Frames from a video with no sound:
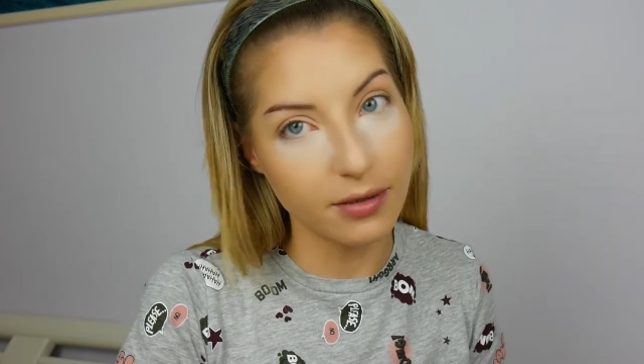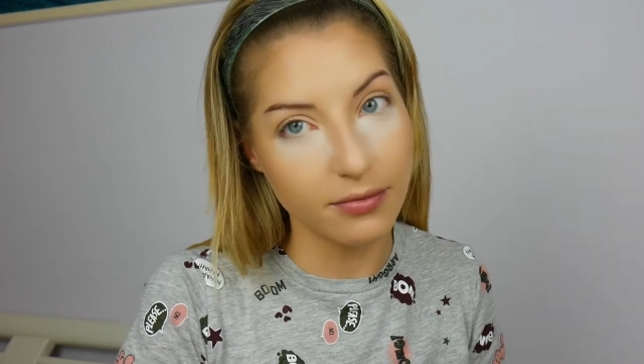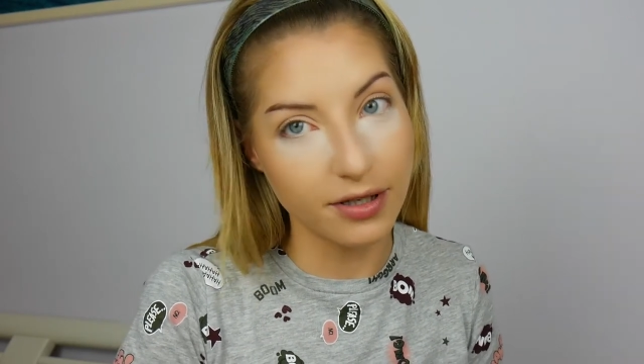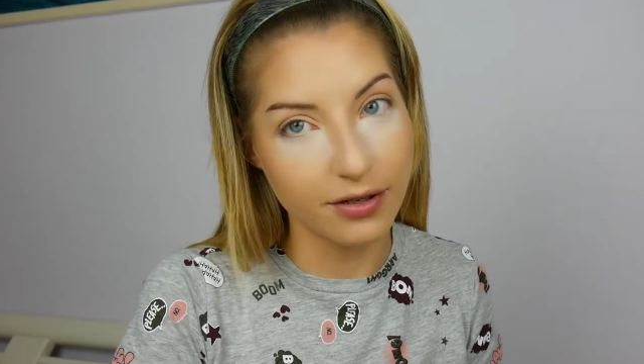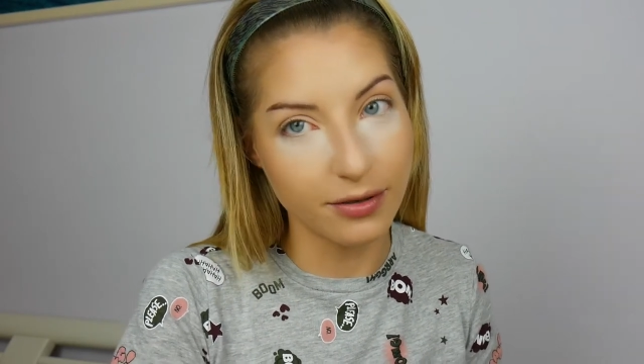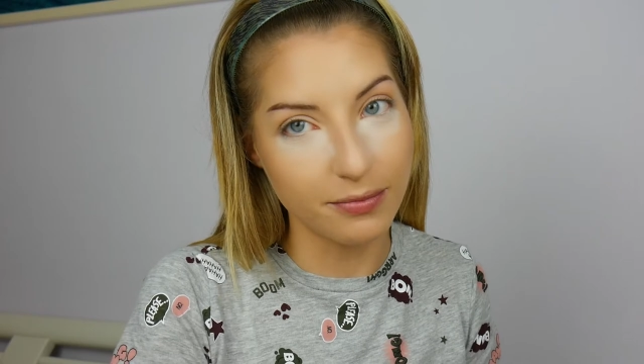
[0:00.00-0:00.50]
a
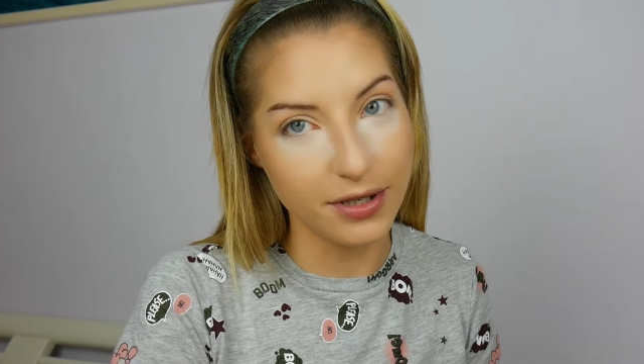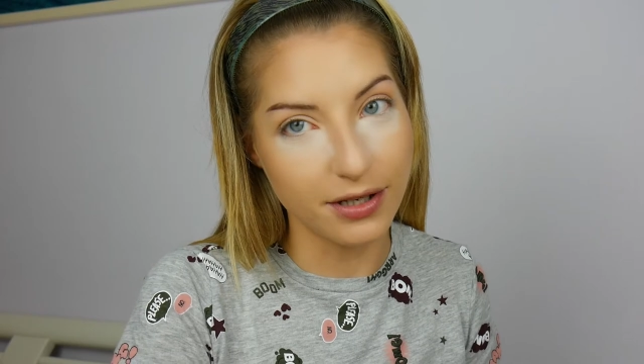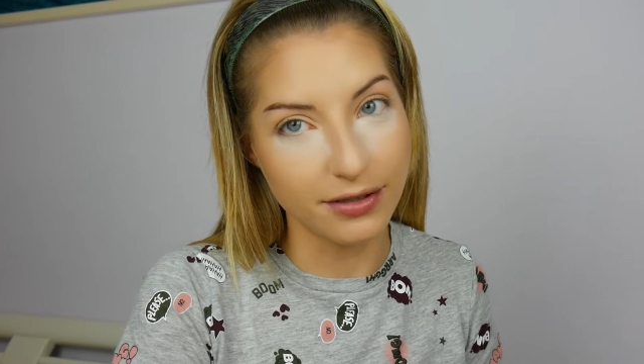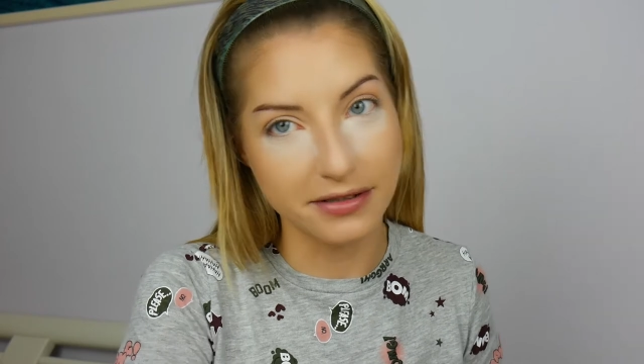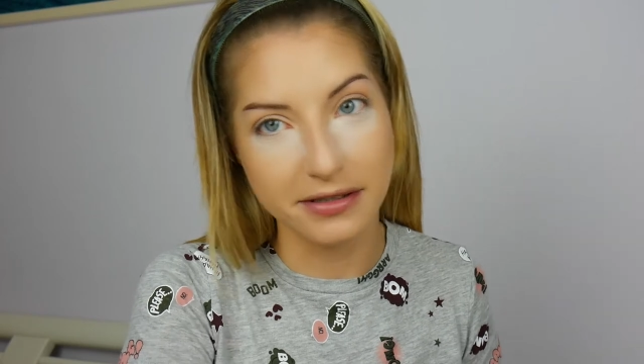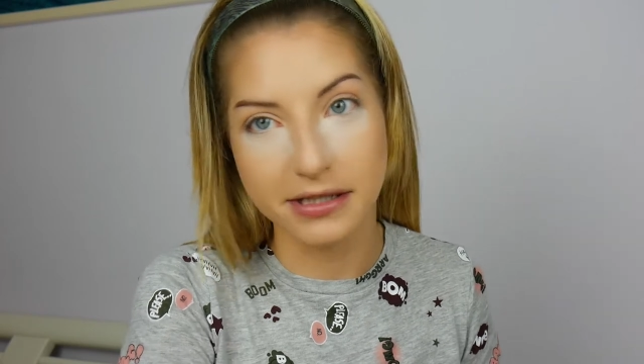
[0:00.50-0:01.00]
mirror
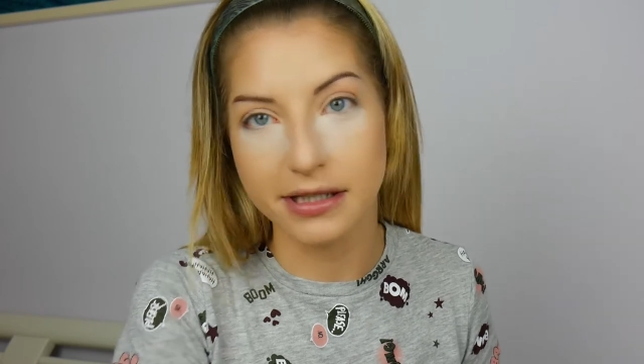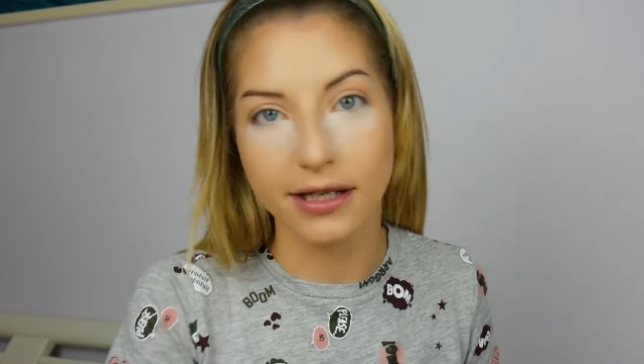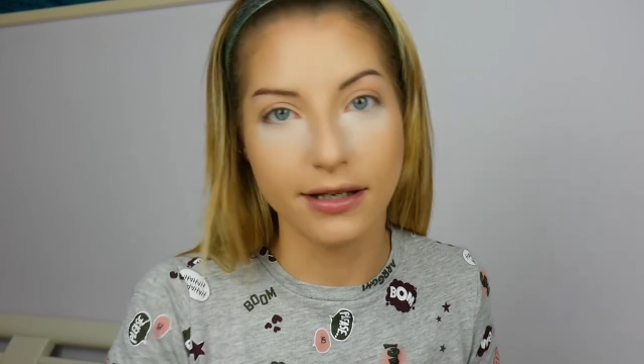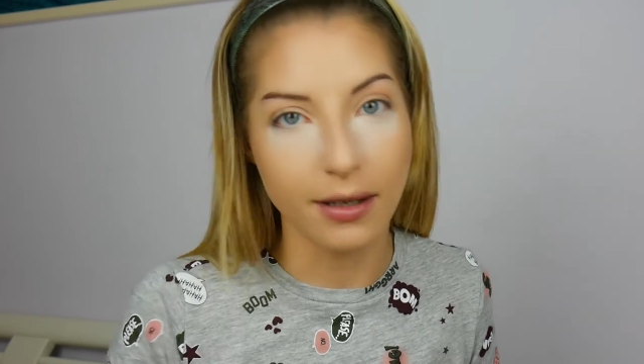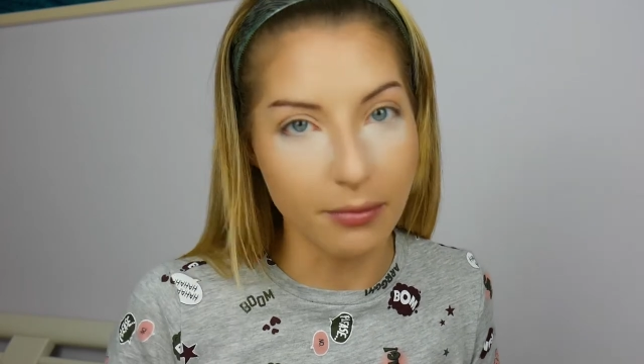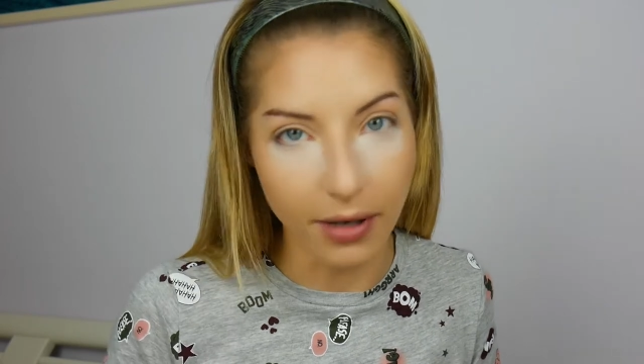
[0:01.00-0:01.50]
because
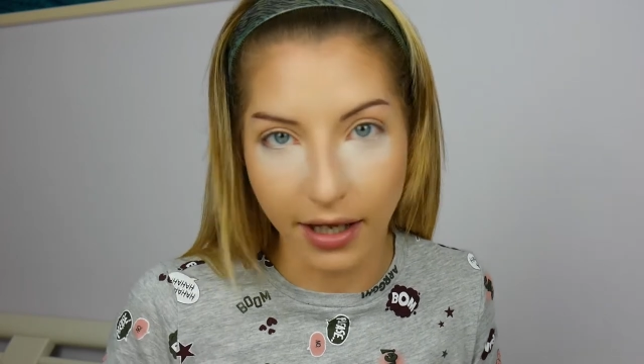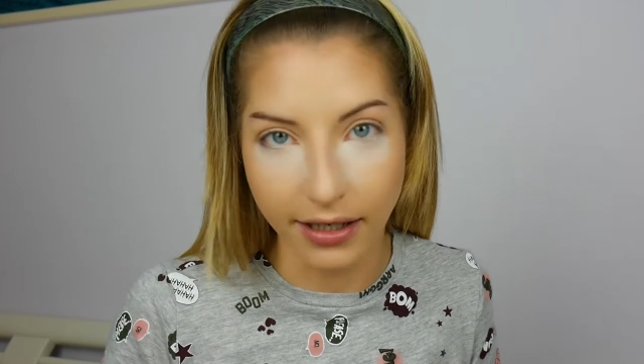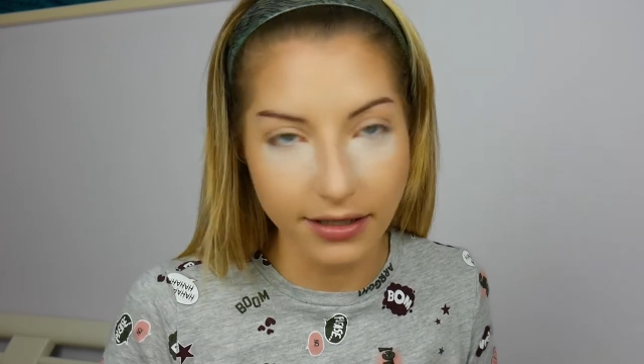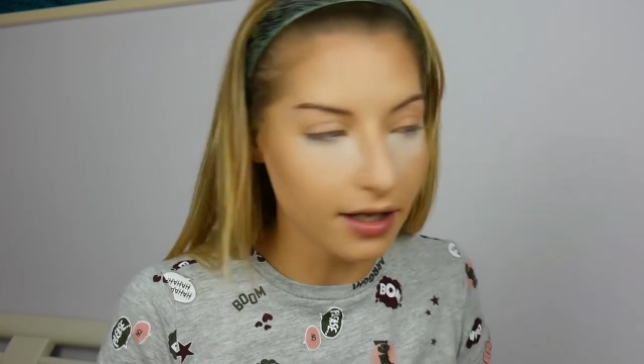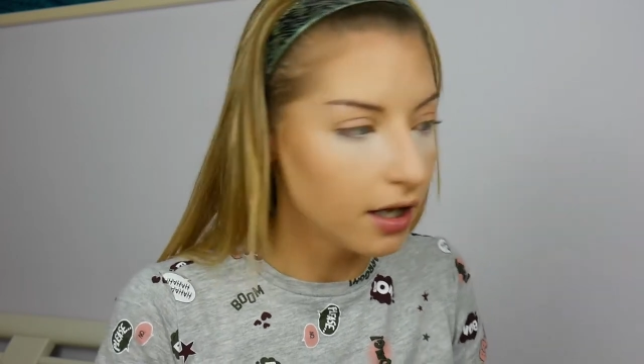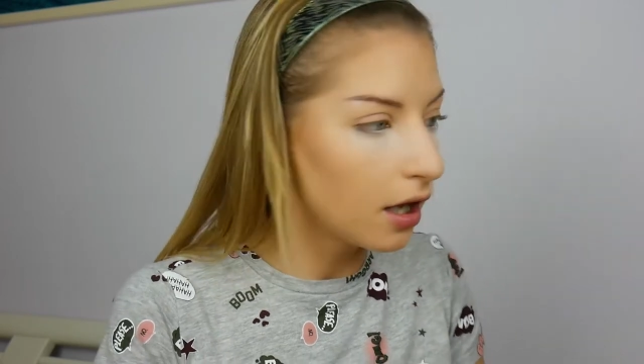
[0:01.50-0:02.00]
instead I'm blind